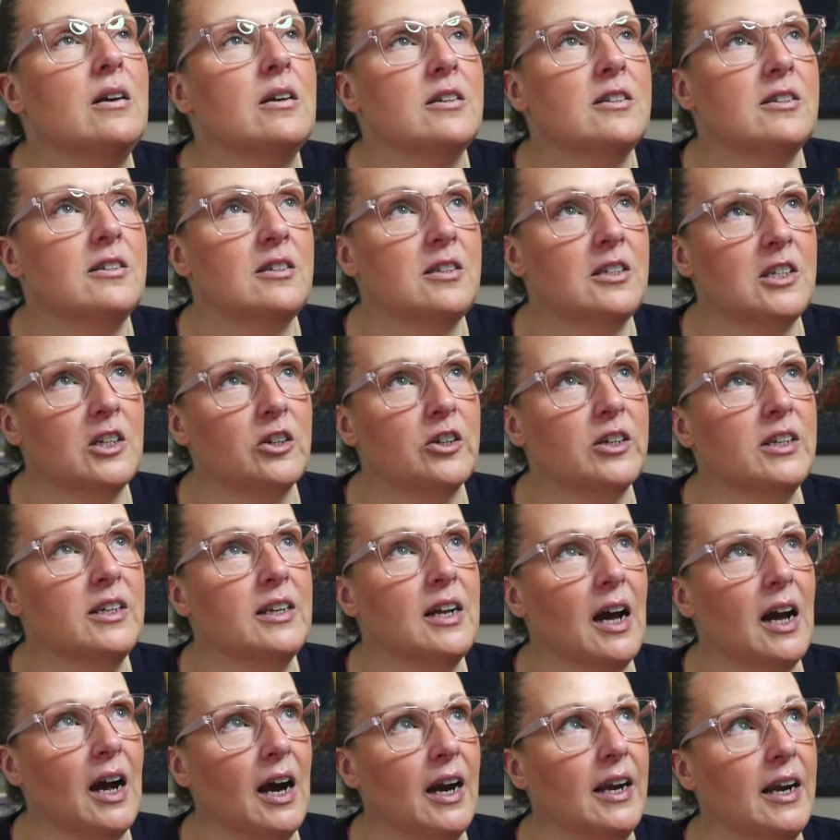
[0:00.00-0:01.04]
Syrian
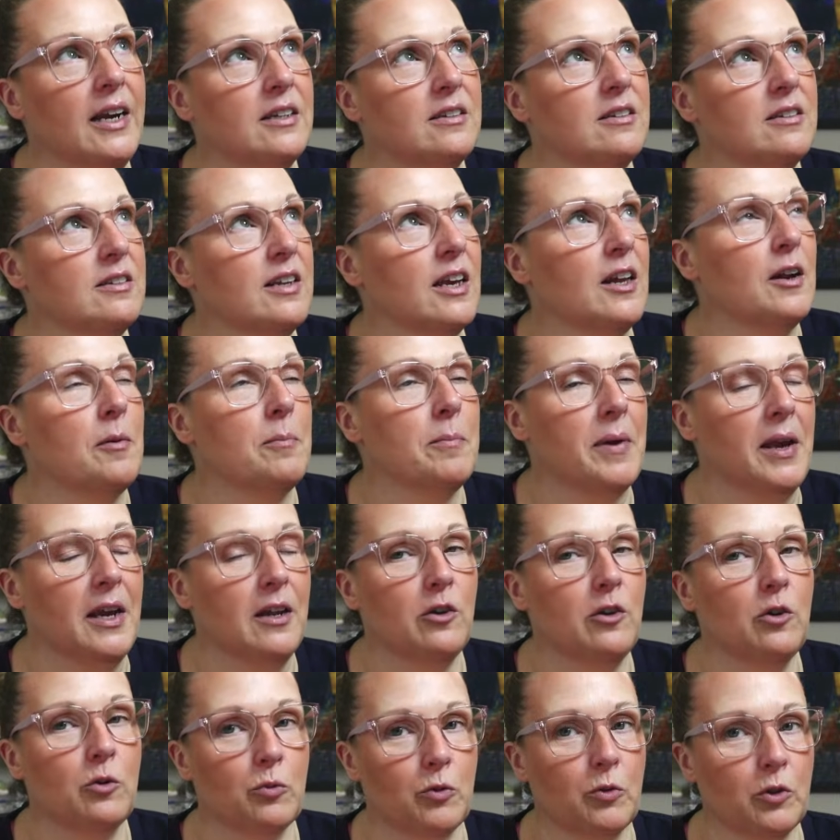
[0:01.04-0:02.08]
Hines and
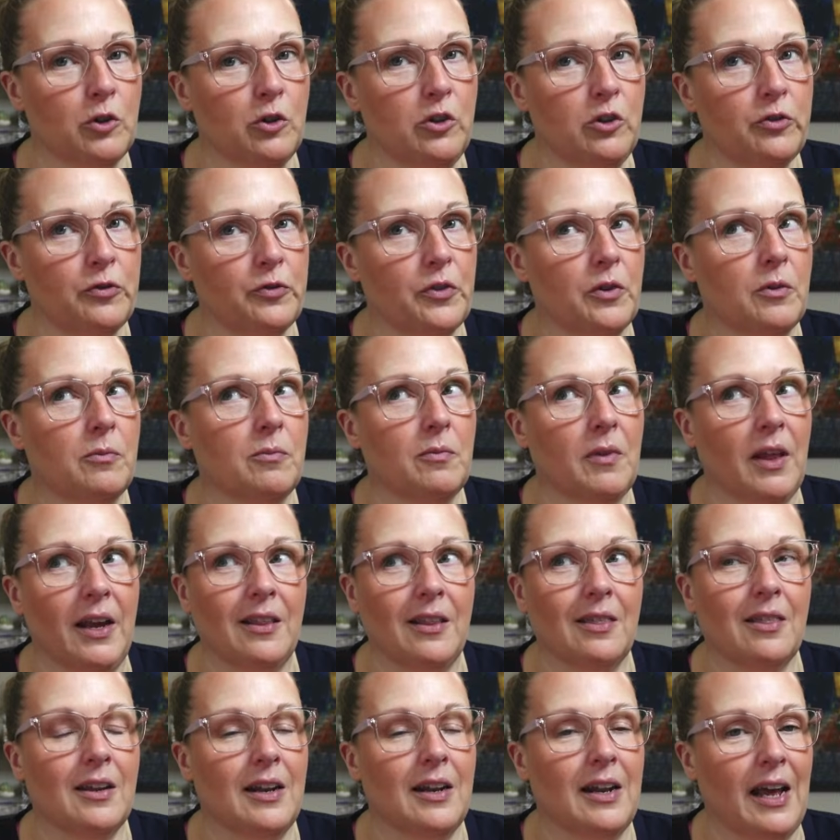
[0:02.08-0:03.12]
Amanda Root from
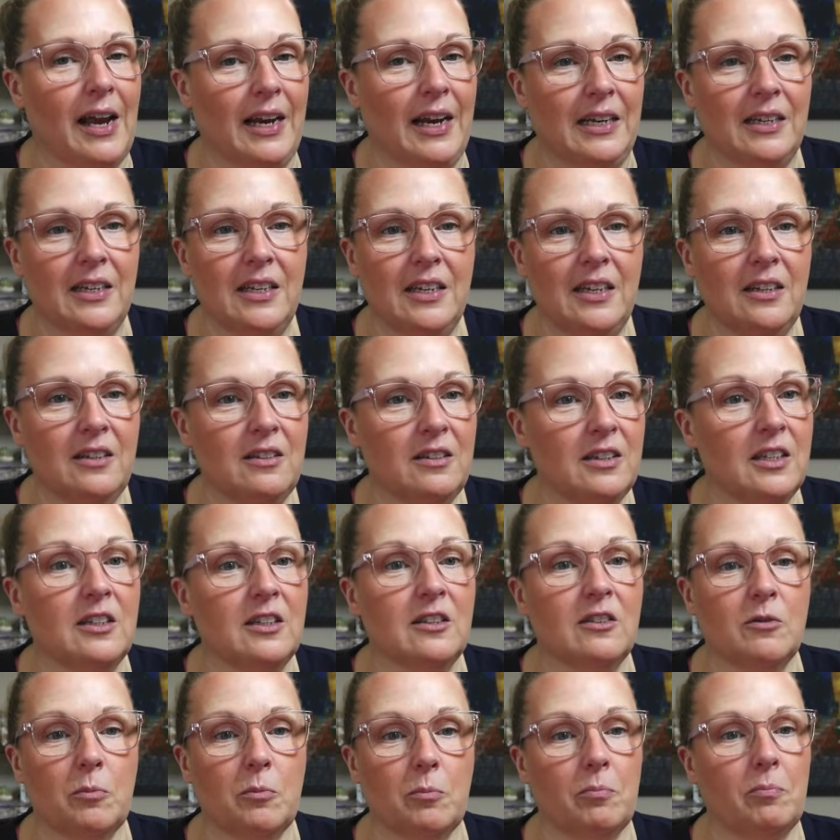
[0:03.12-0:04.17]
like the 90s
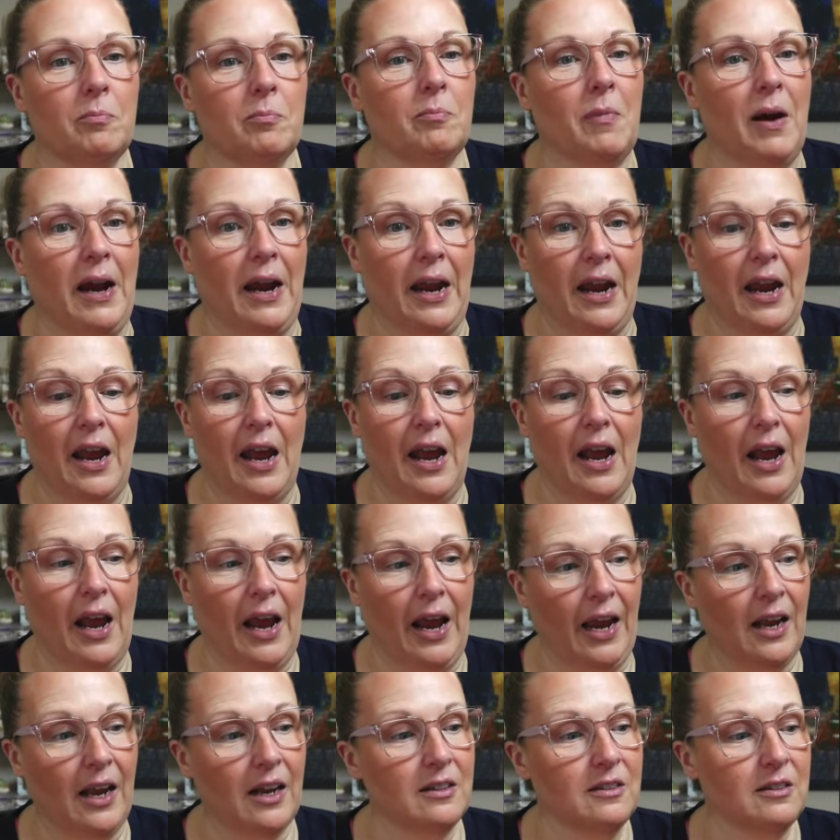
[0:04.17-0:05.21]
is my
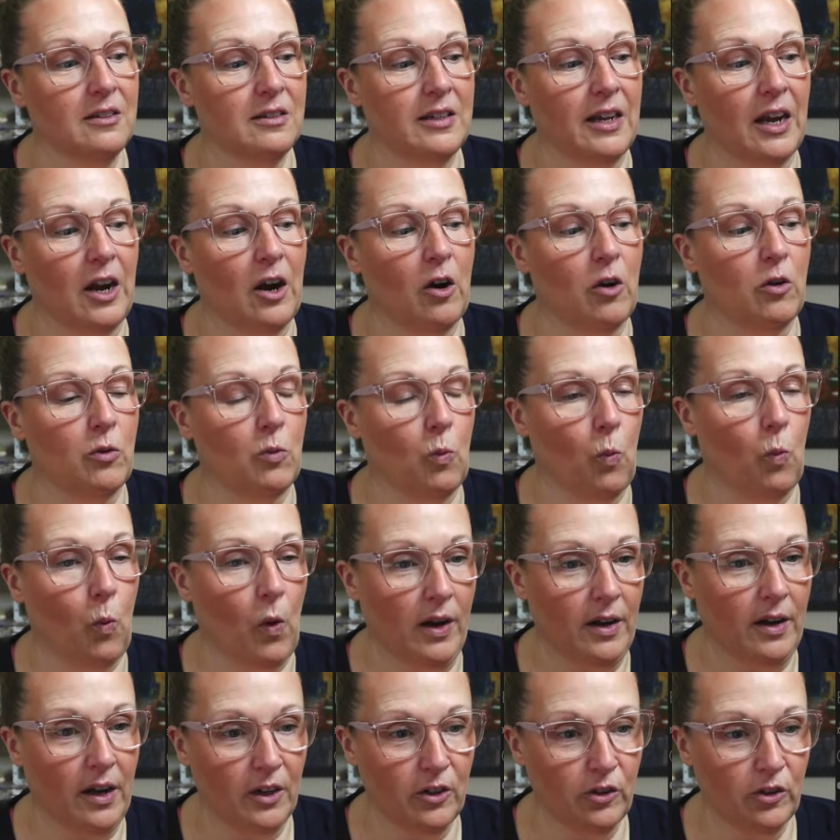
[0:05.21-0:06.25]
hands down
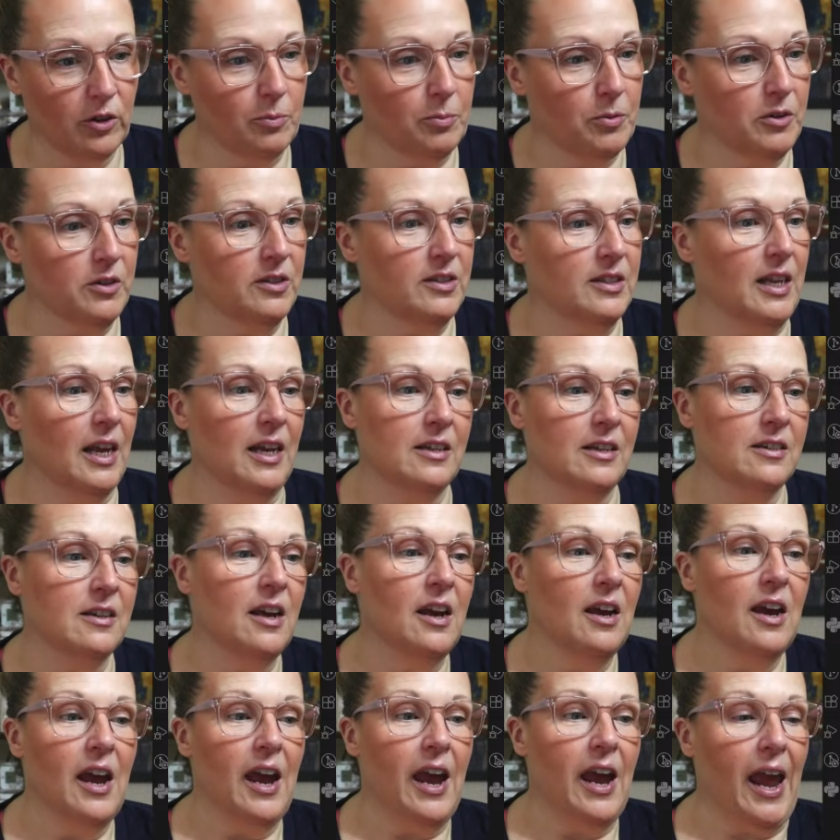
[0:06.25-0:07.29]
100%
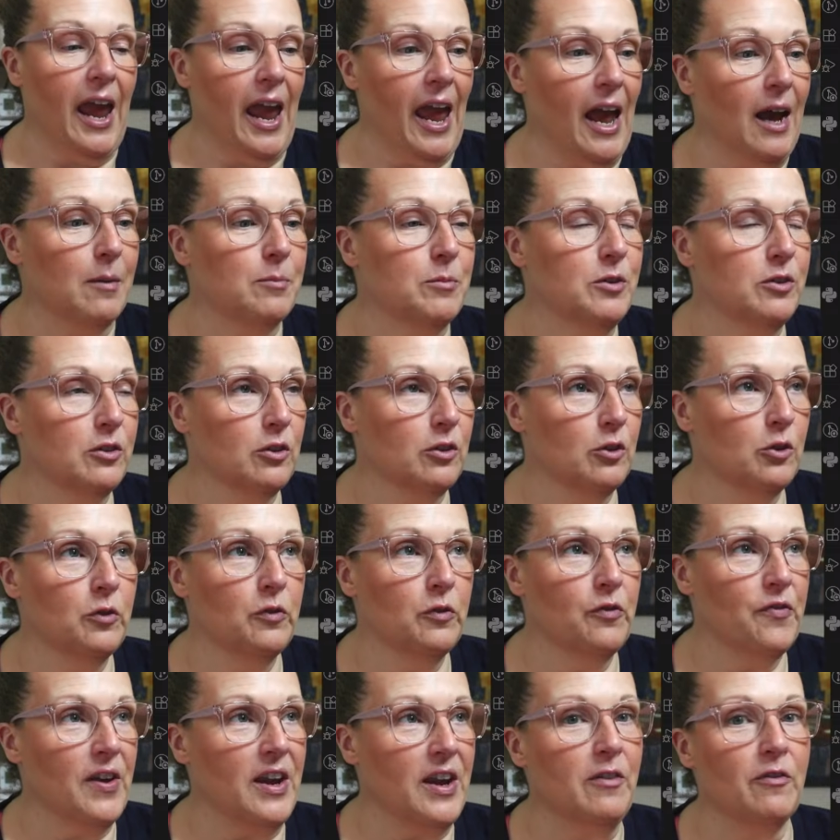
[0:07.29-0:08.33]
absolute
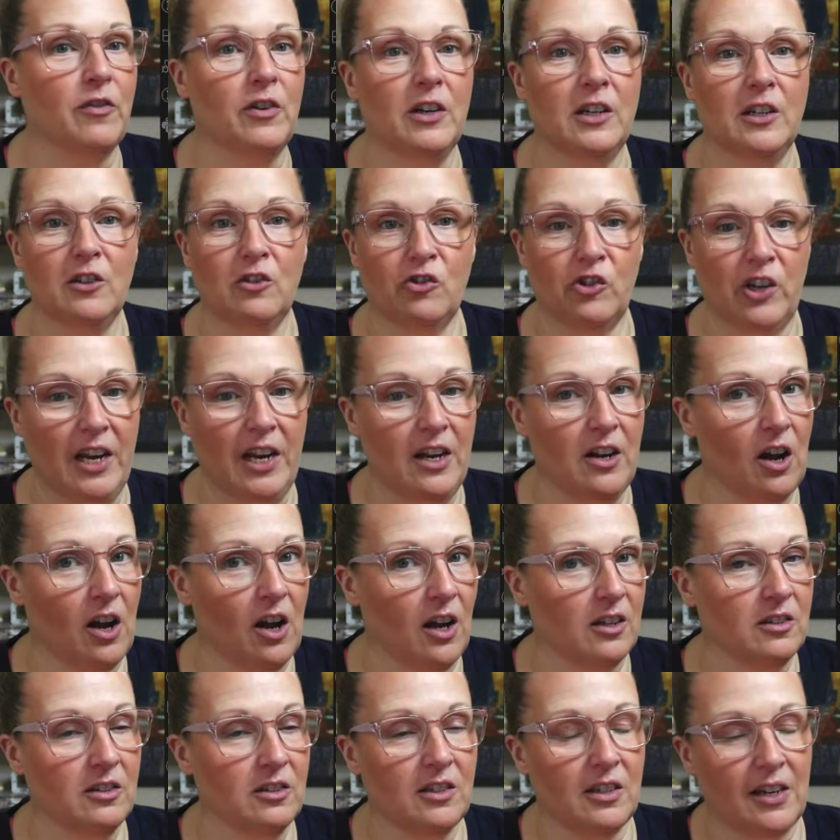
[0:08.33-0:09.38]
favorite Jane
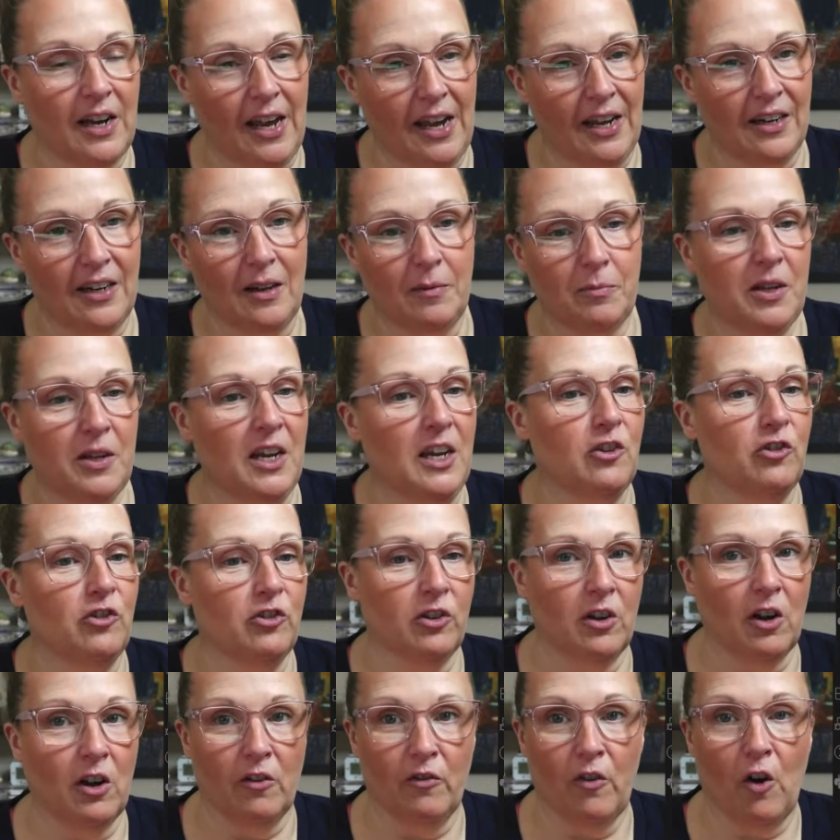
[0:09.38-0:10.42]
Austen
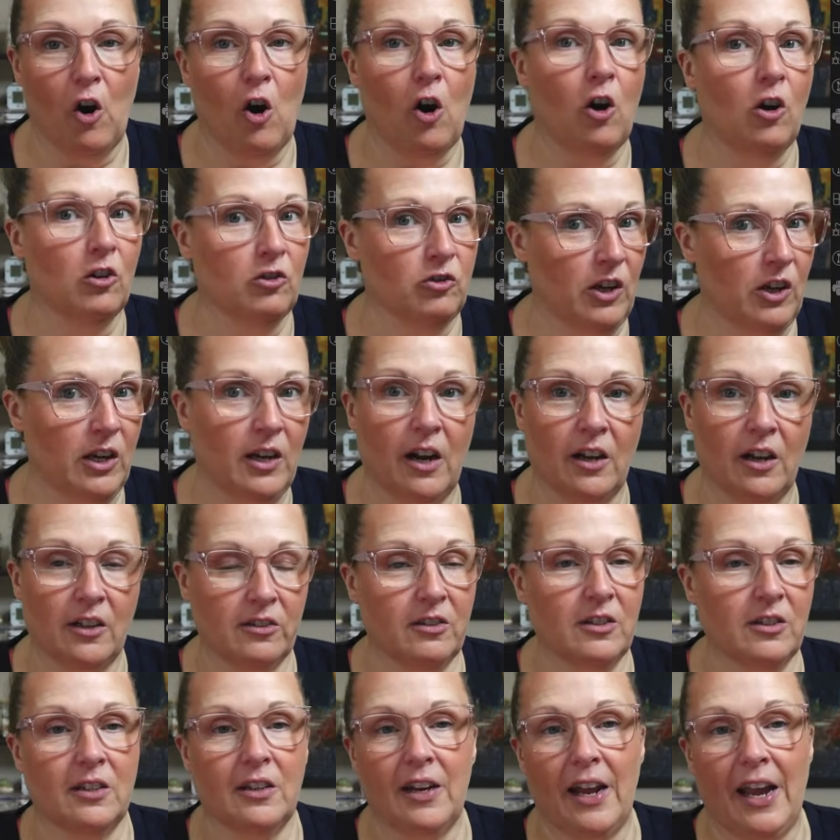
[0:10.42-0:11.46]
adaptation of all Jane
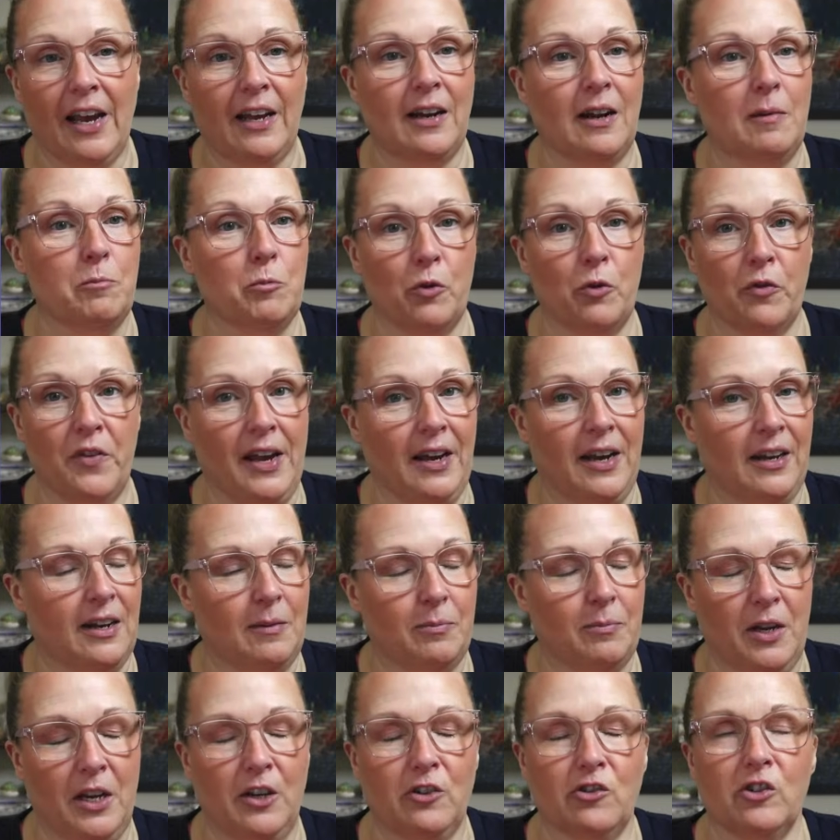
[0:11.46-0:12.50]
Austen movie
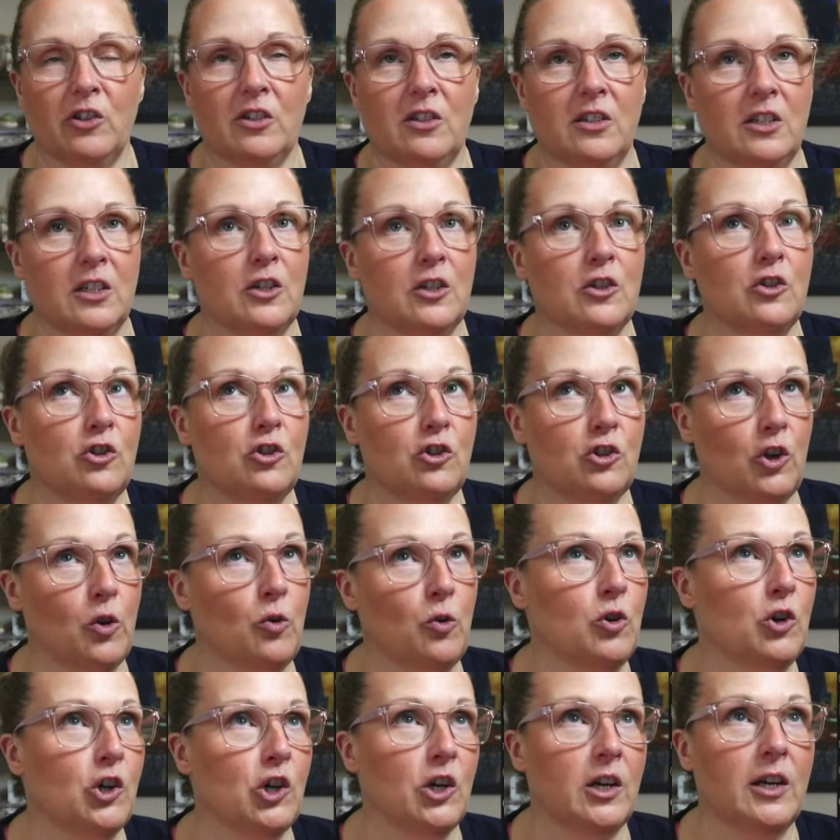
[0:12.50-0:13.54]
adaptations. It is so
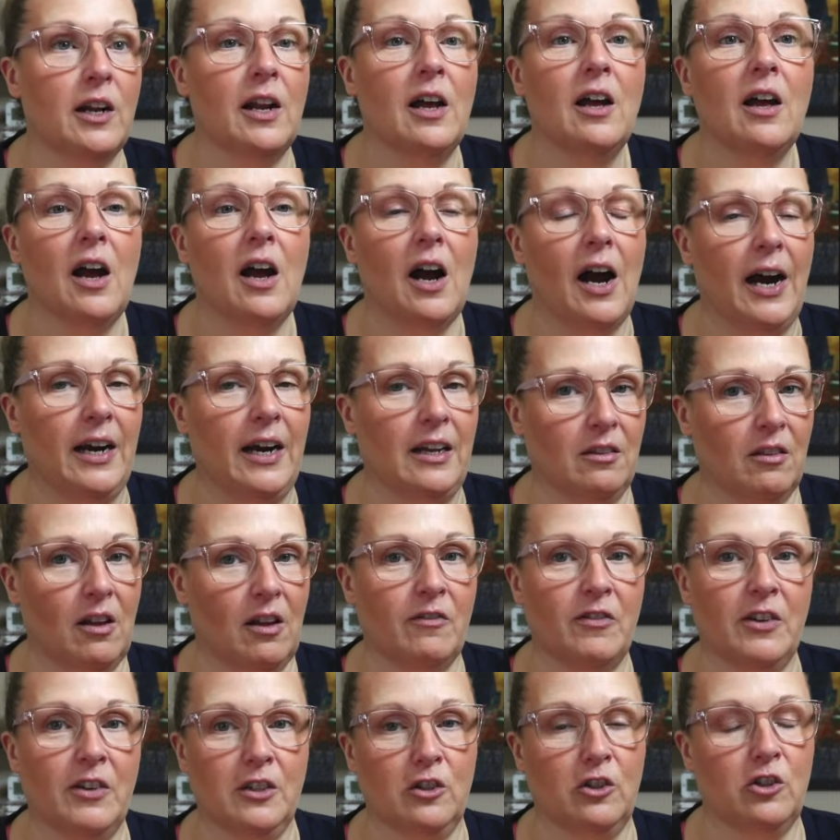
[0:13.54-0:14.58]
good. I
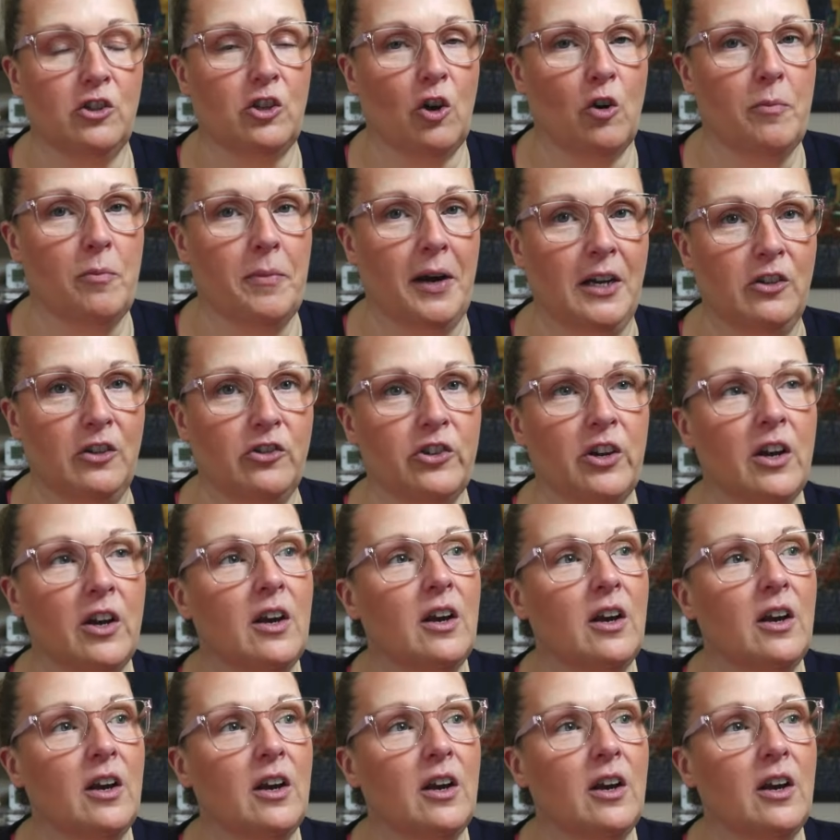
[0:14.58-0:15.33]
love it so much.